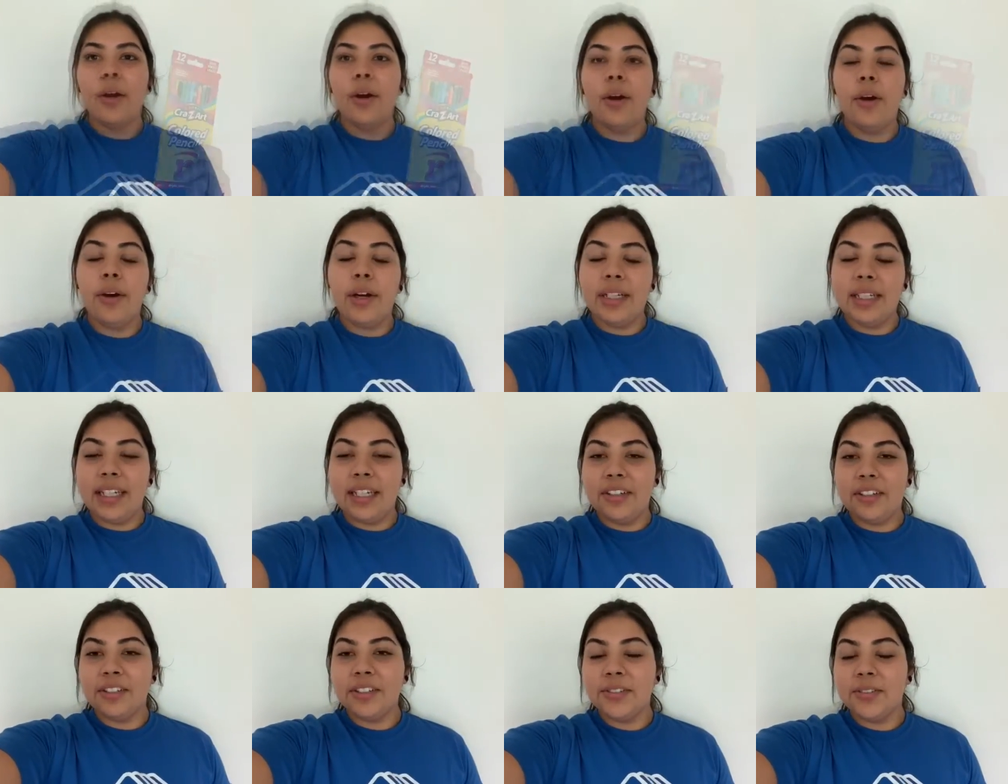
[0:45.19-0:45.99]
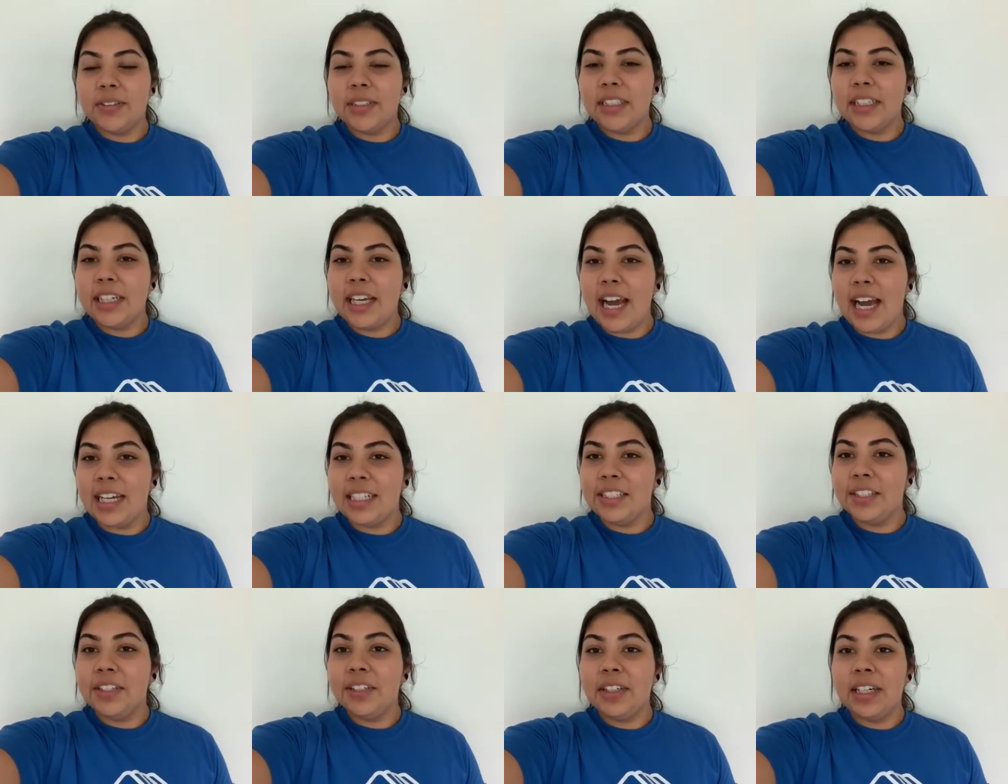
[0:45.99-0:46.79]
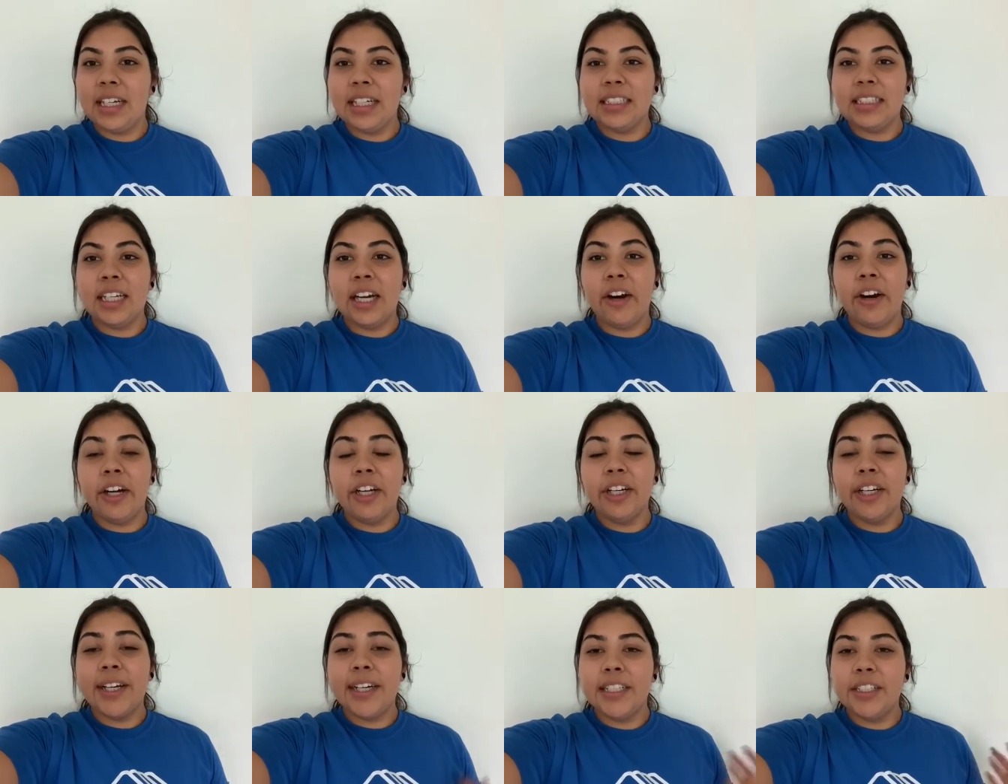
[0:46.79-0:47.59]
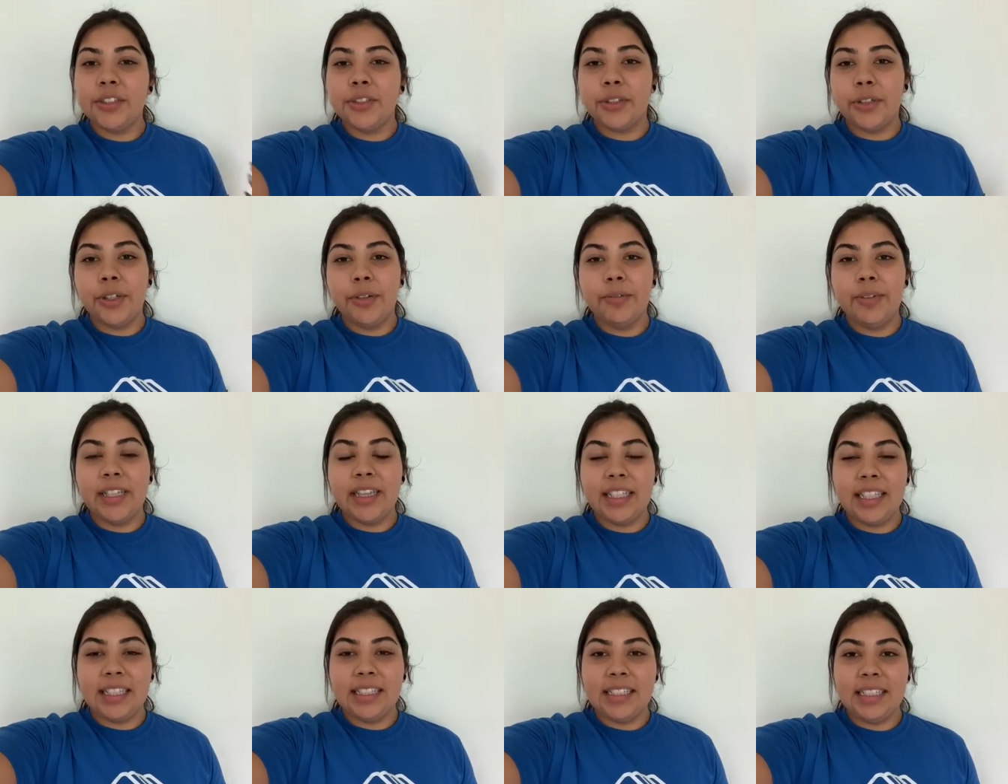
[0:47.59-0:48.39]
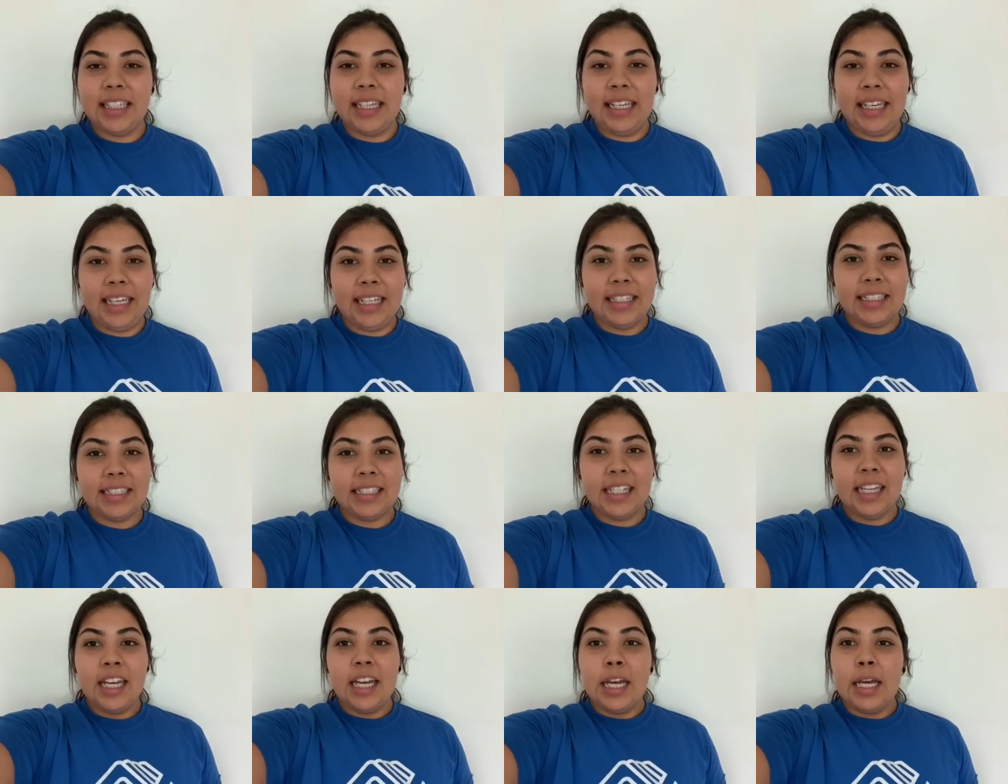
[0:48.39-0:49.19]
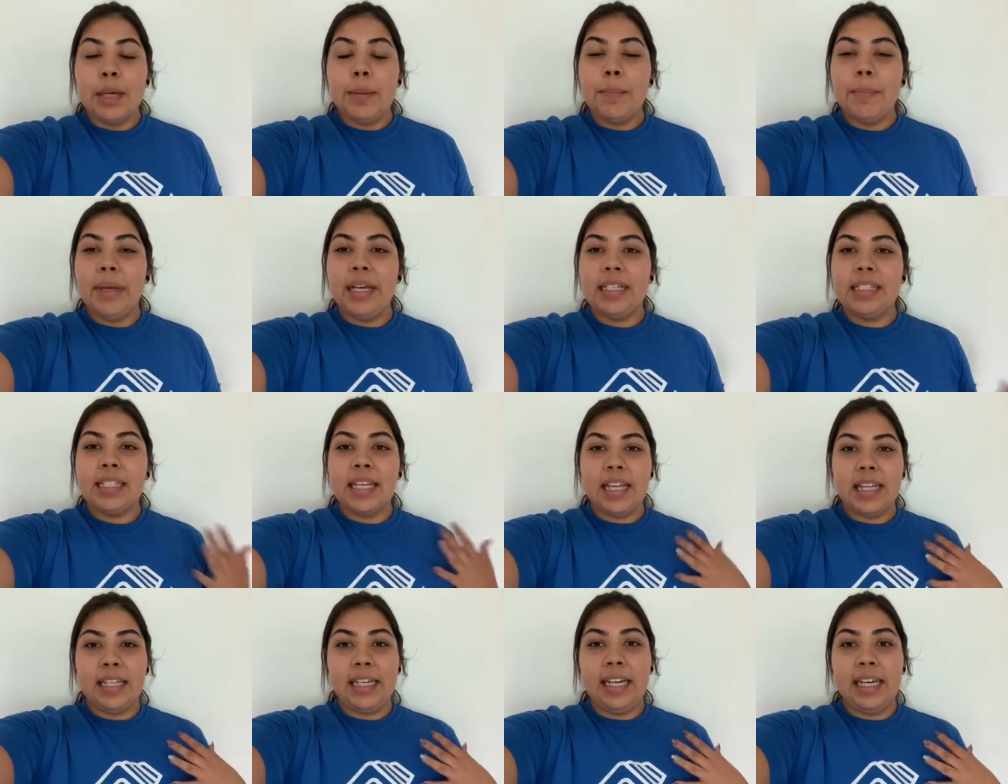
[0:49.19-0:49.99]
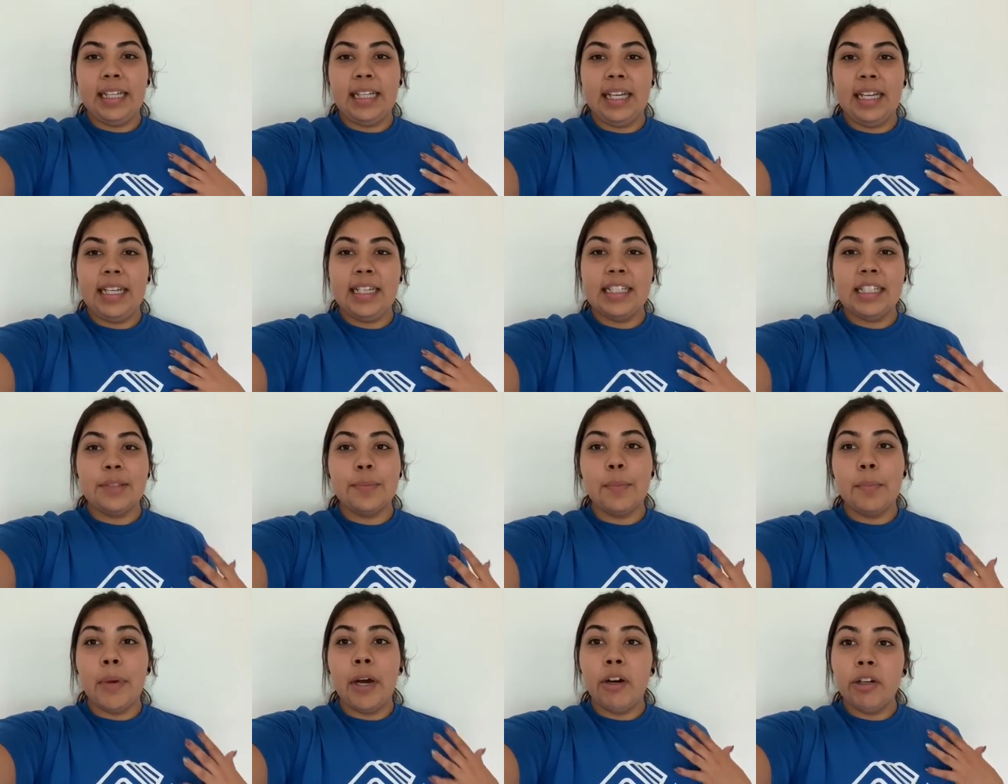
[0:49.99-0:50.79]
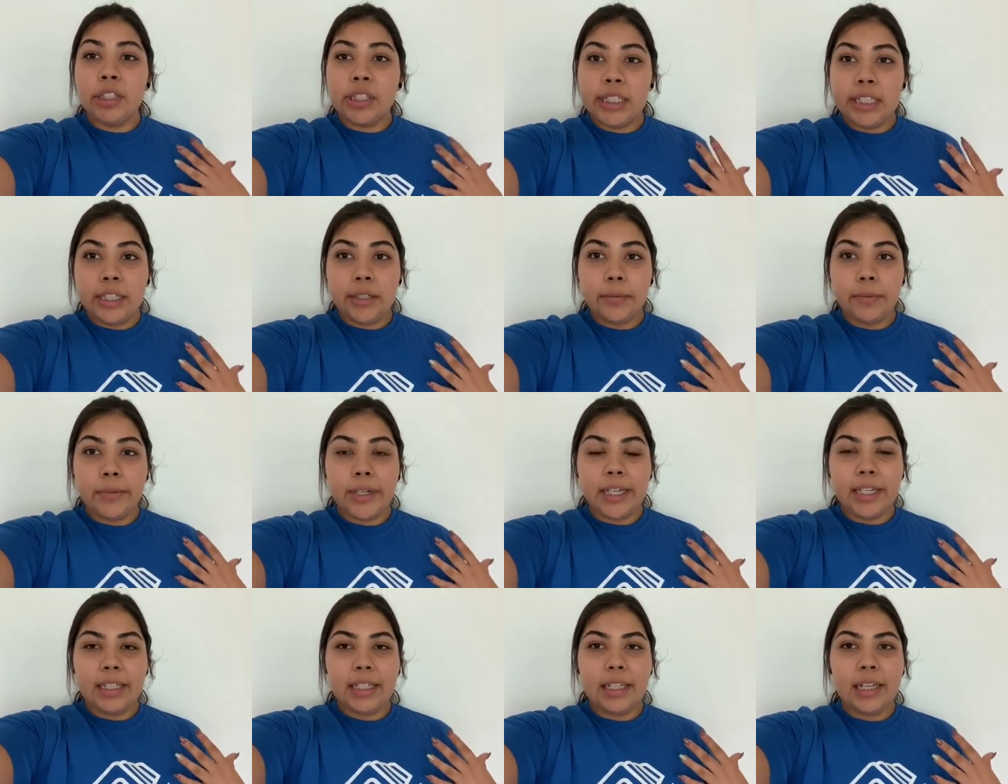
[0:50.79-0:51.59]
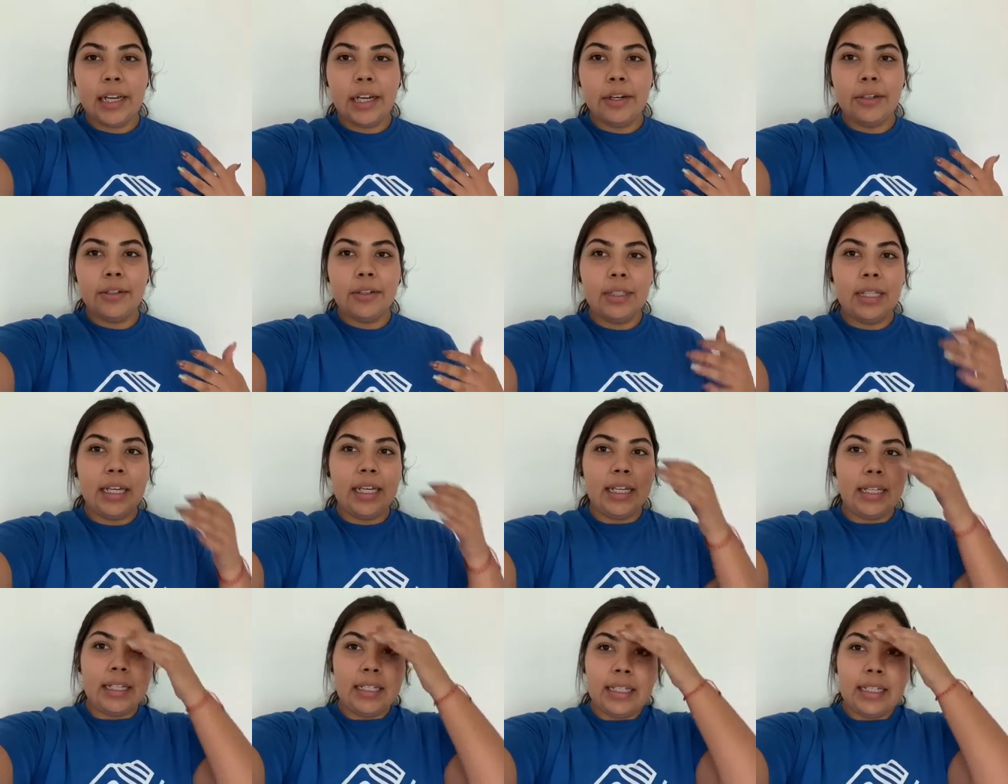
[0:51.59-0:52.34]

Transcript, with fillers: Oh, and I also wanted to ask you guys, how are you guys doing with this heat? Miss Adriana is melting right now, like